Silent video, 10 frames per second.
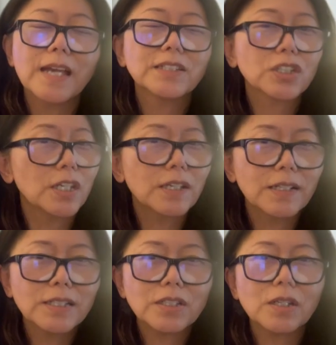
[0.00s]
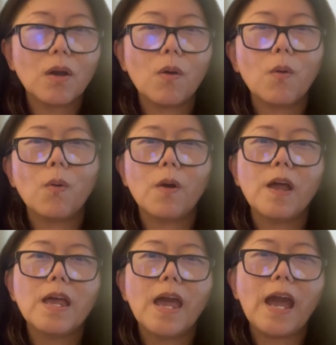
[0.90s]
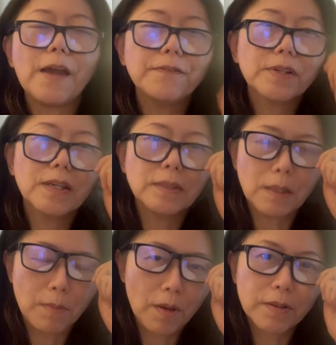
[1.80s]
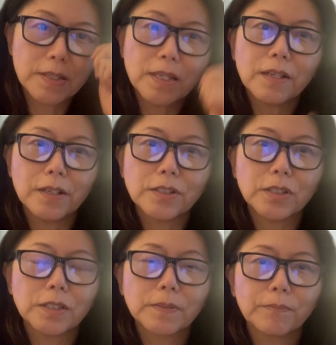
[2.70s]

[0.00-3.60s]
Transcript: Chinglish, or African American English?